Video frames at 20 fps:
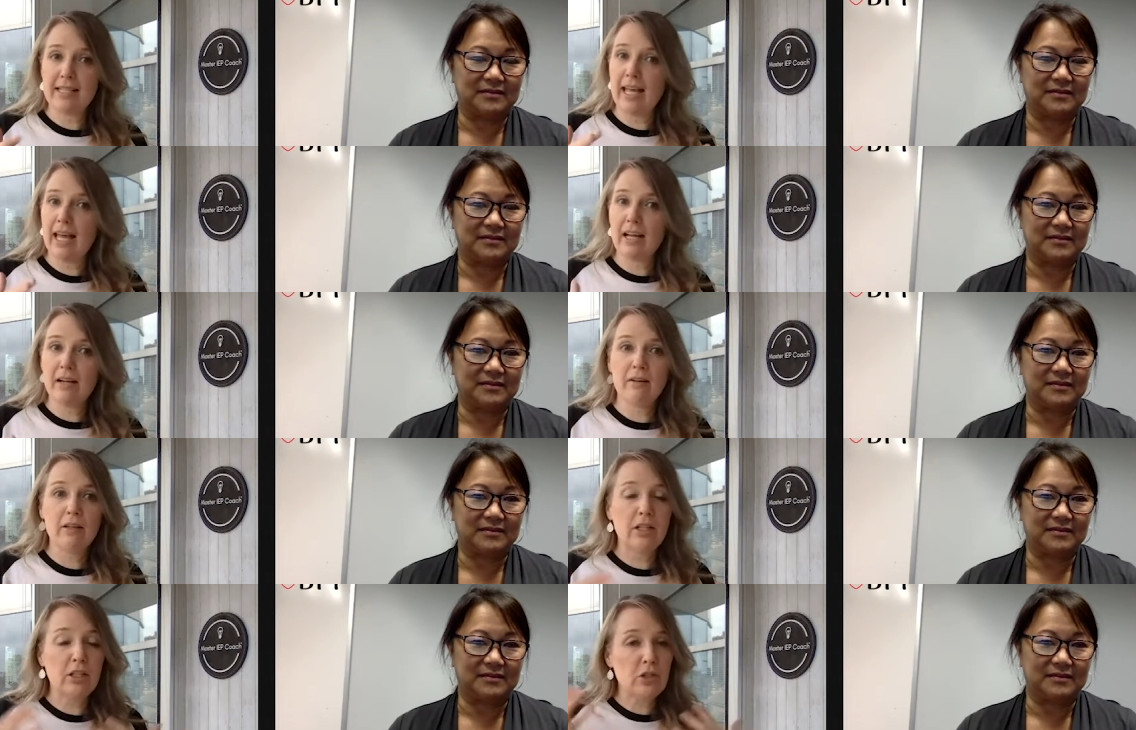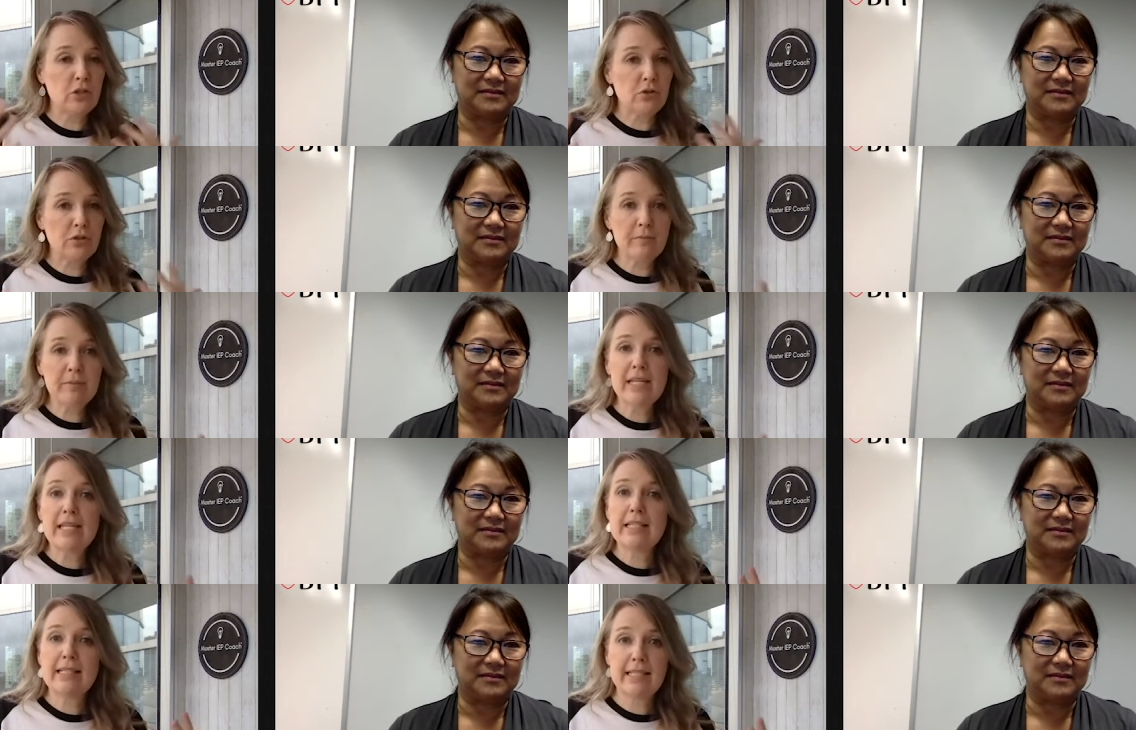Speaker 1: I had an
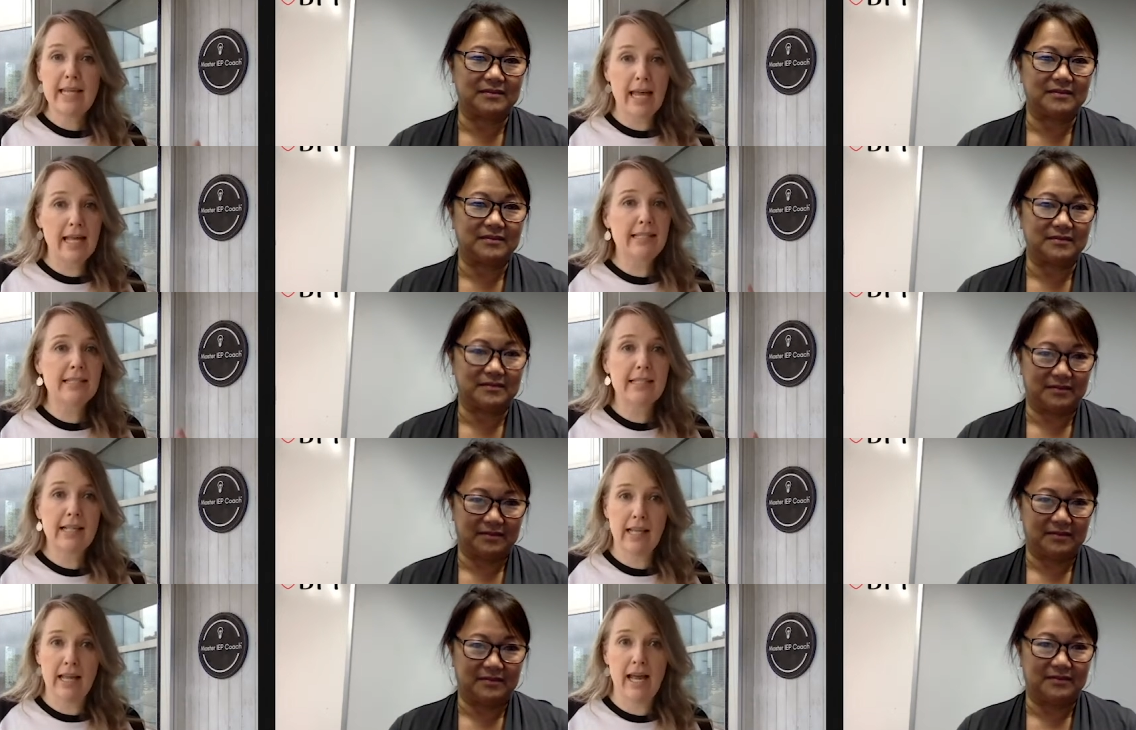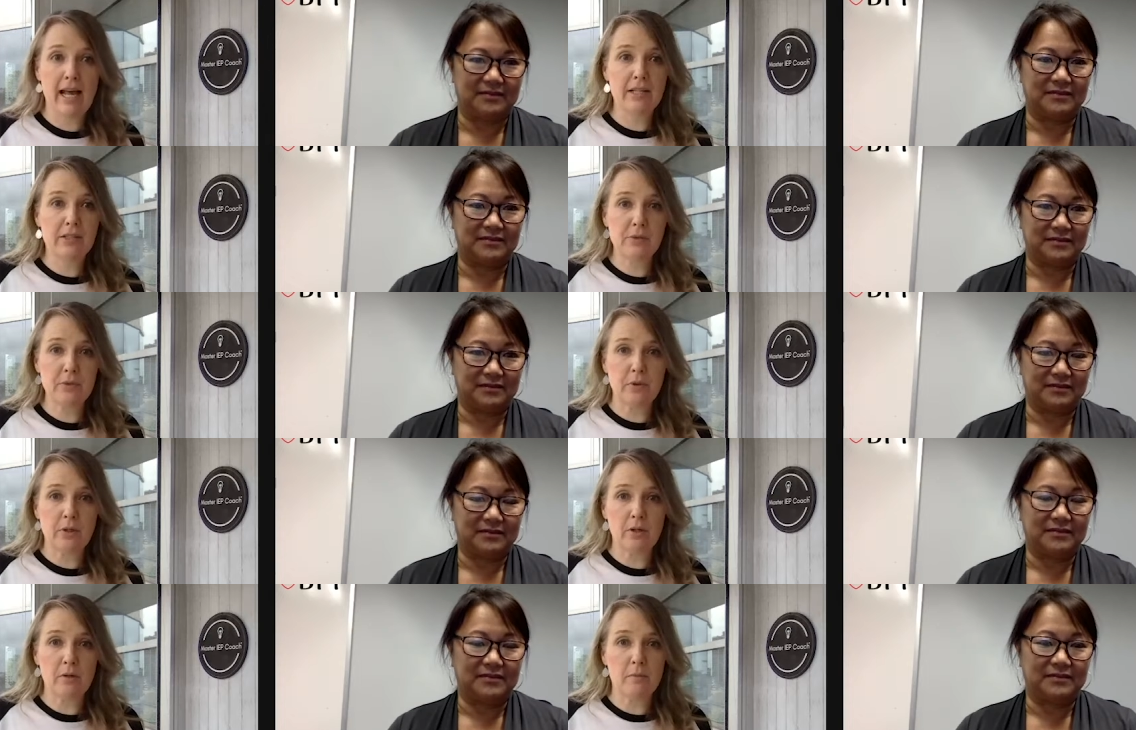extremely intense
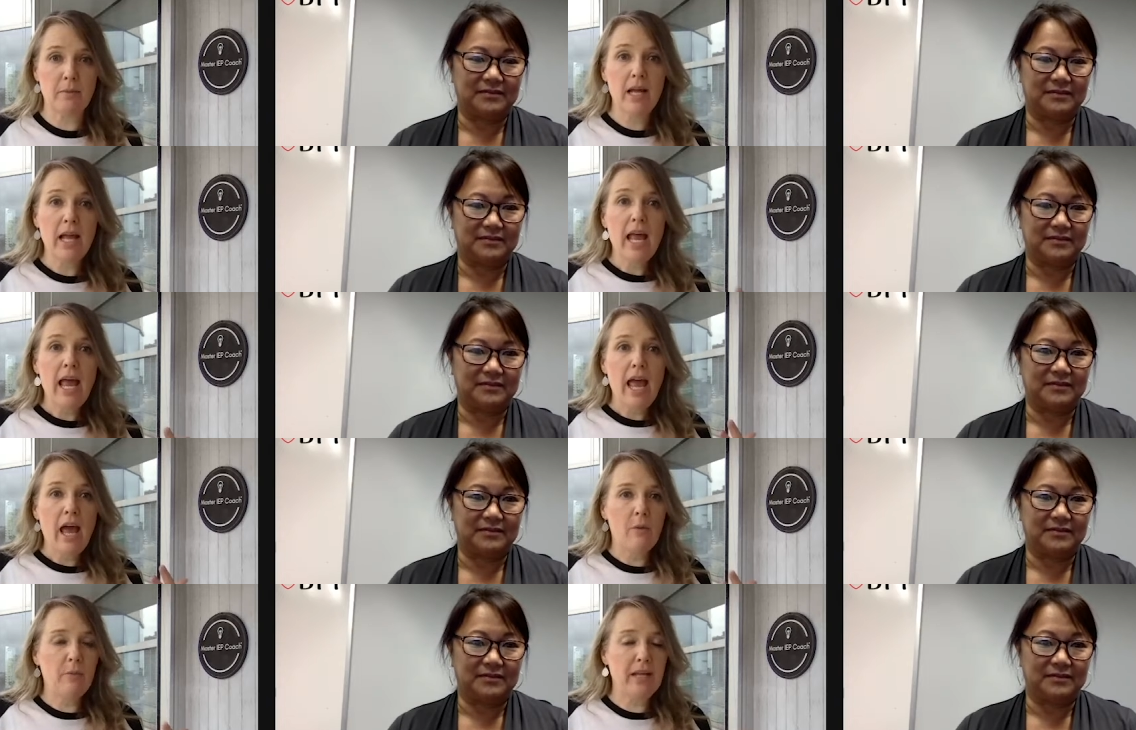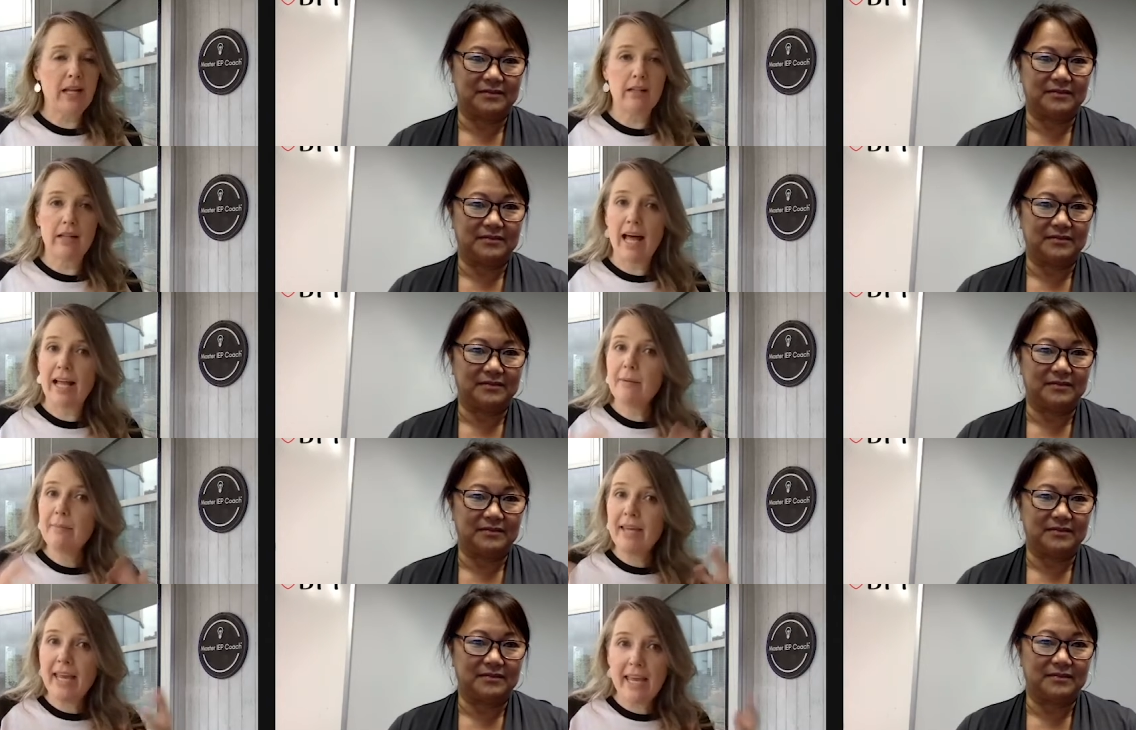classroom and we had a
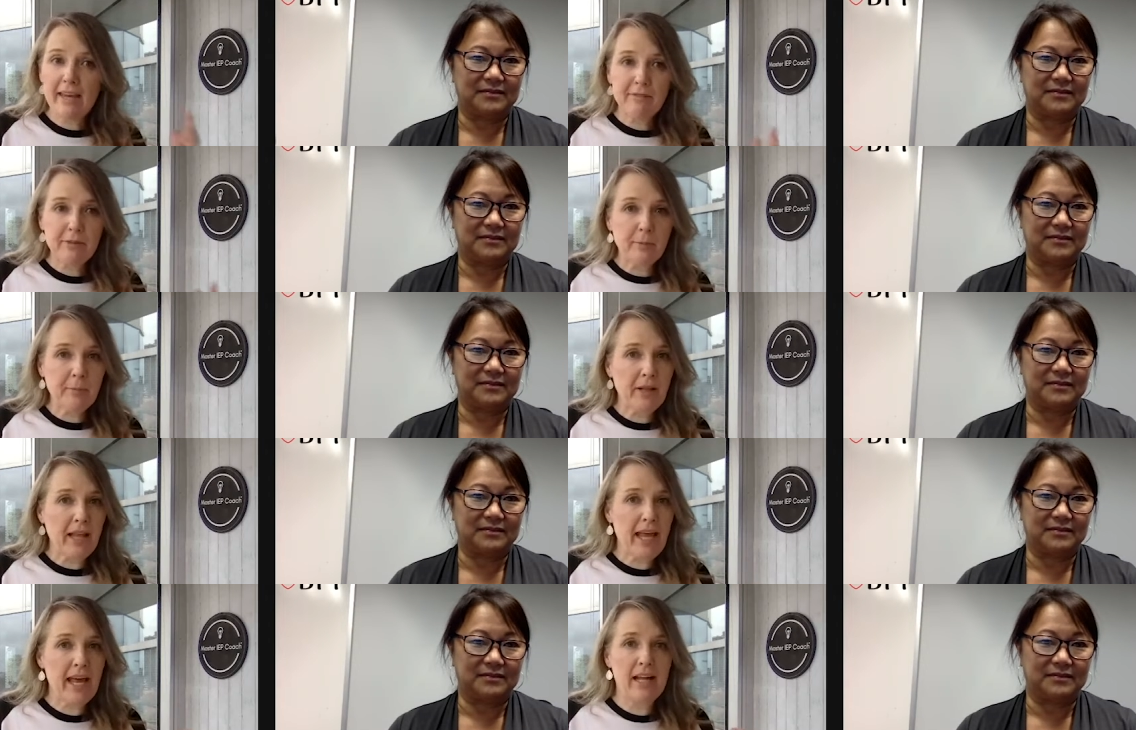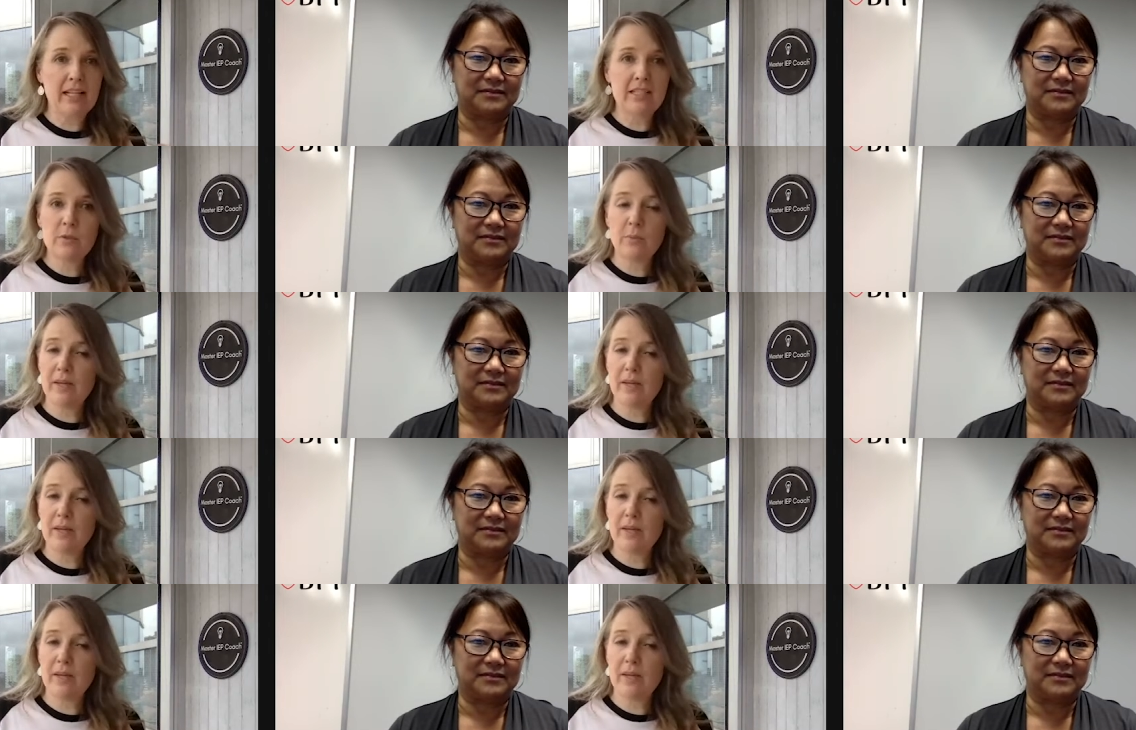lot of behavior plans.